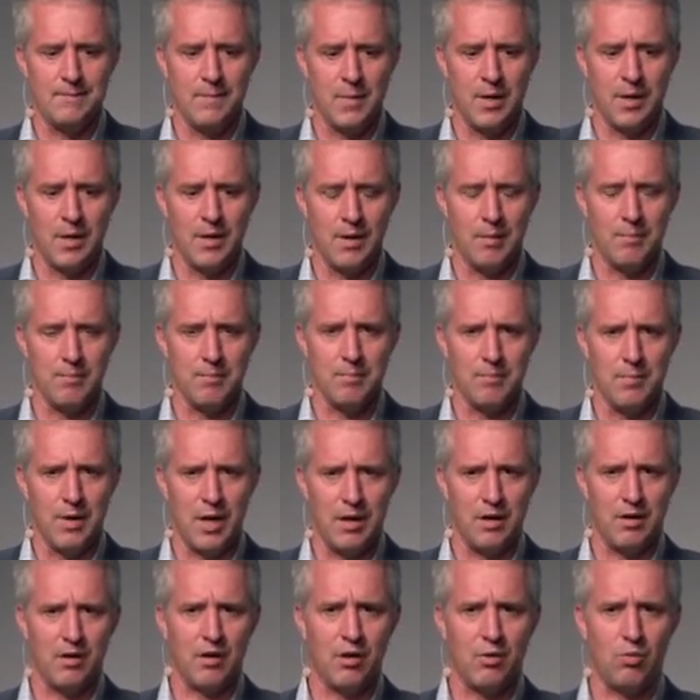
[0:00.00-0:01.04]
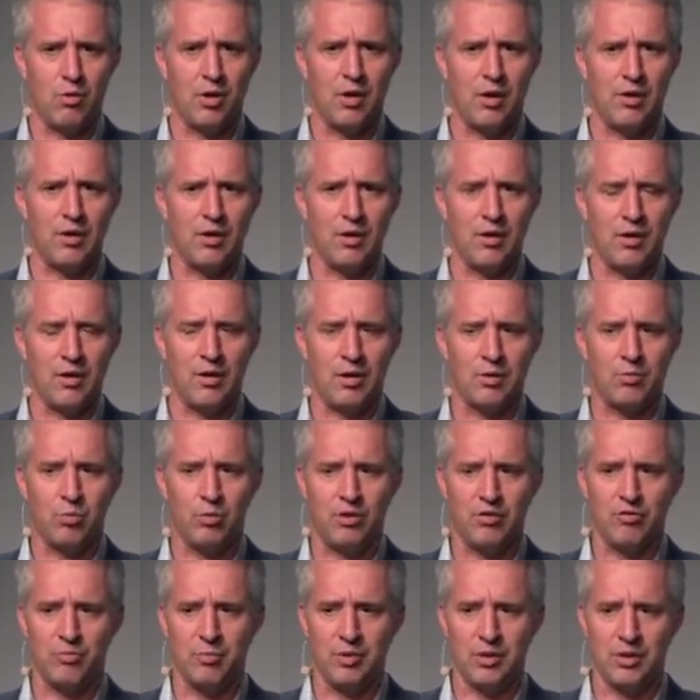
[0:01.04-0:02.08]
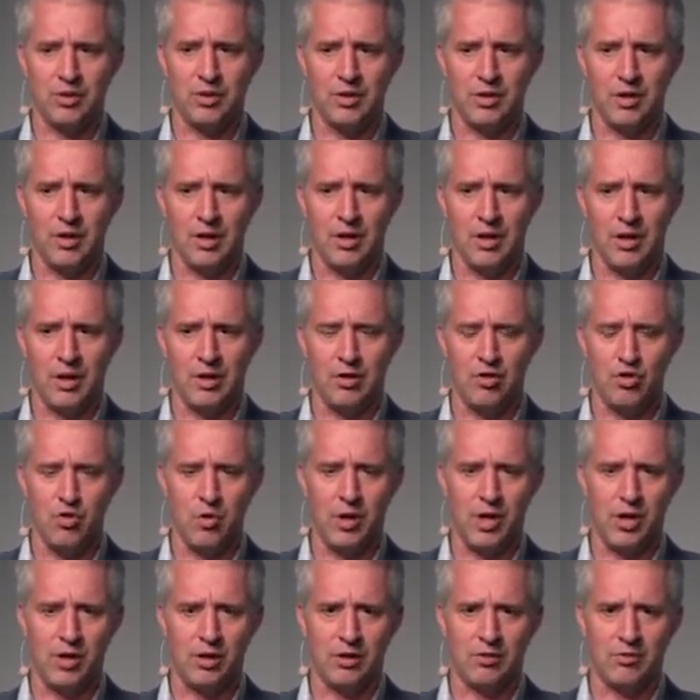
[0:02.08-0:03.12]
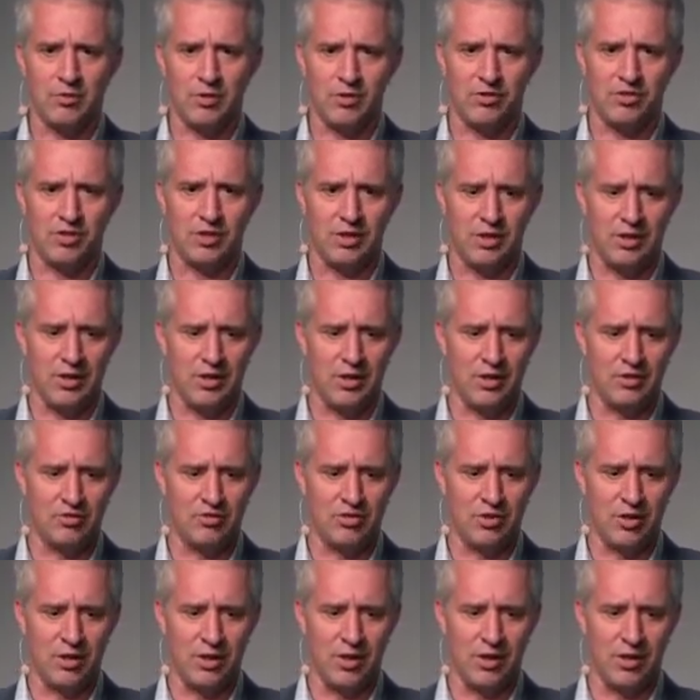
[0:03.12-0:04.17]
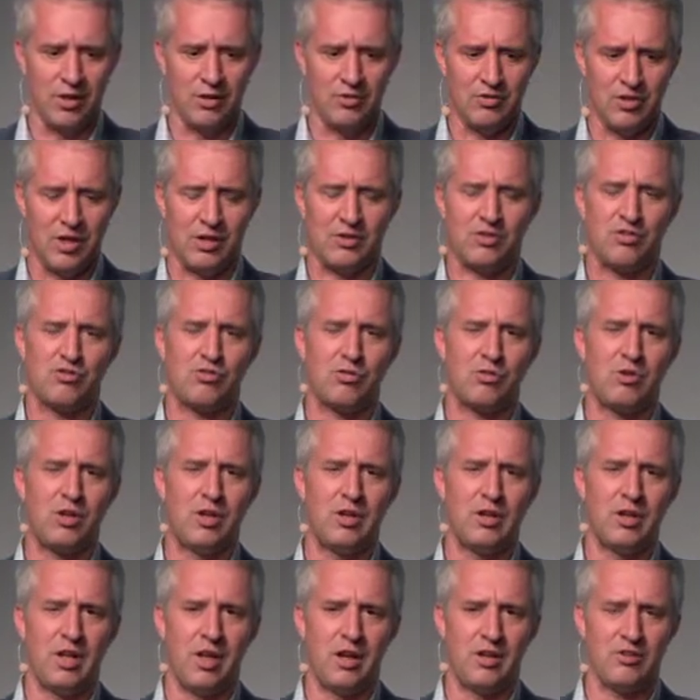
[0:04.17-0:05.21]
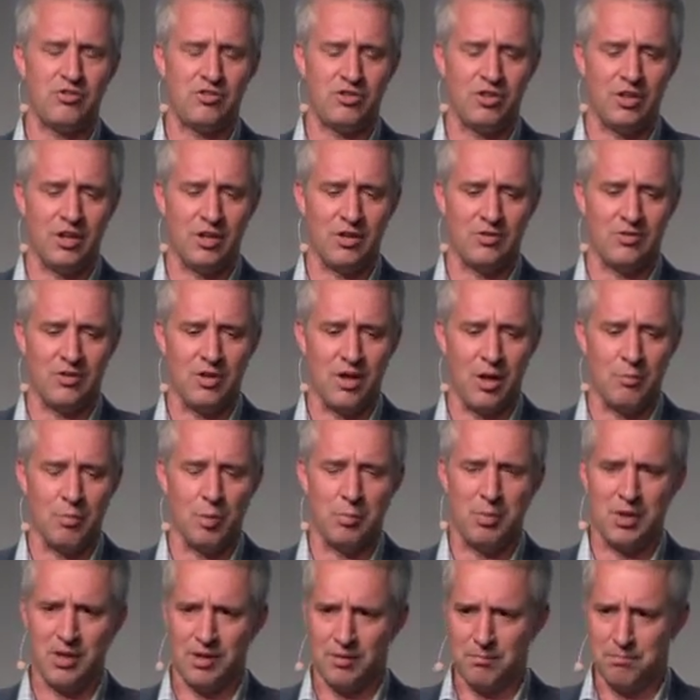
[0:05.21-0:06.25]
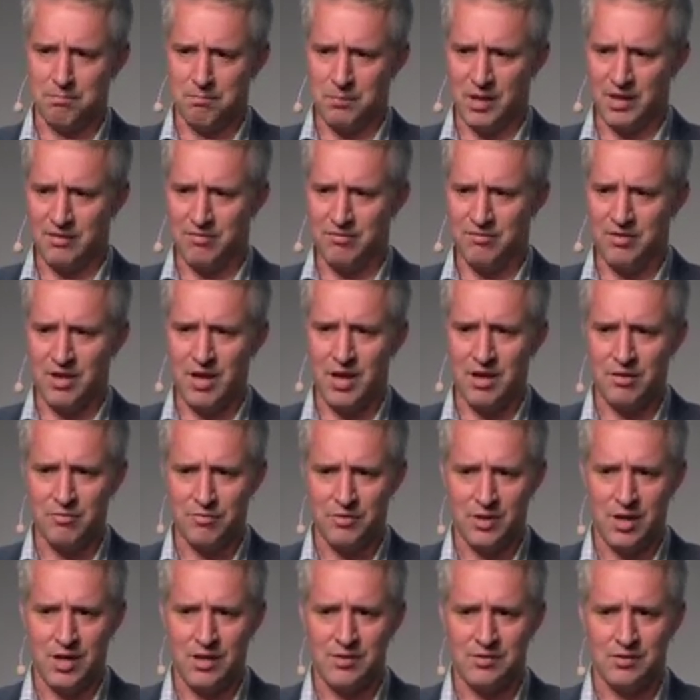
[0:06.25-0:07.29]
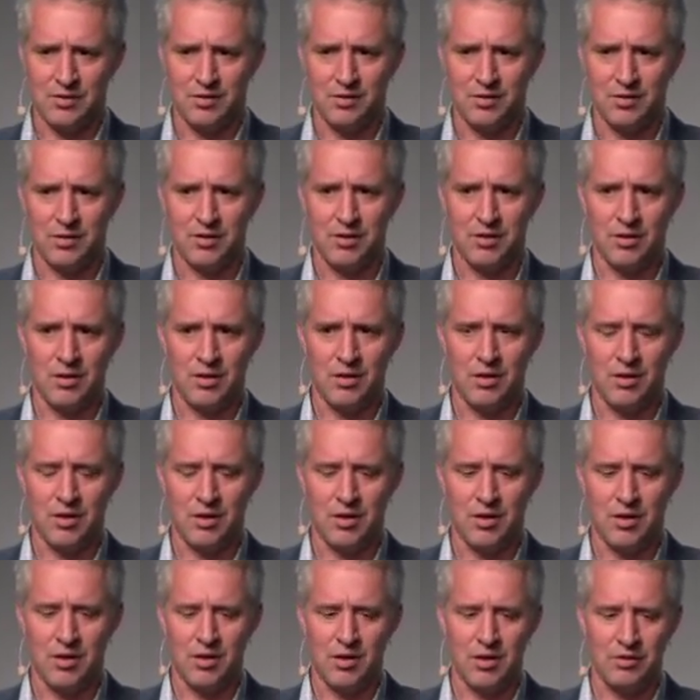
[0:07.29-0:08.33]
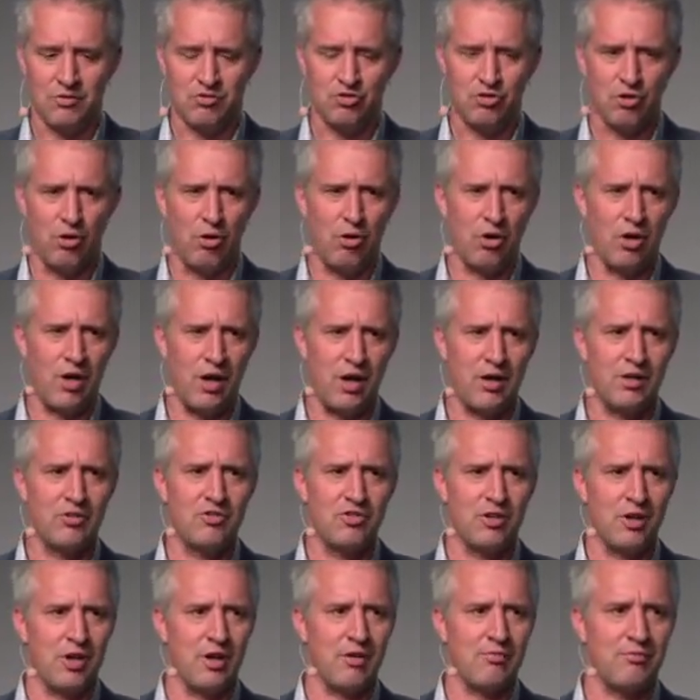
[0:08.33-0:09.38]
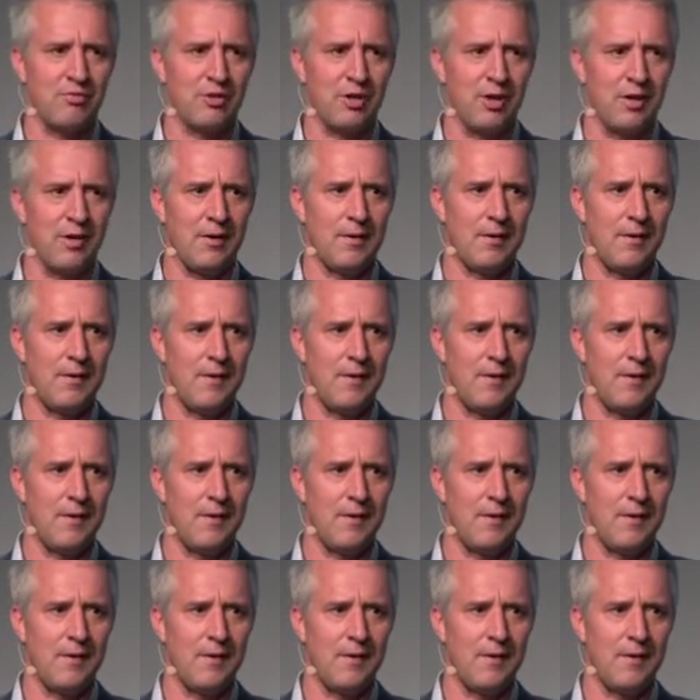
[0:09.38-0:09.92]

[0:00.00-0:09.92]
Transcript: And another one that we've been doing recently is access to clean energy, and I'm a big fan of that. It's solar energy in Africa.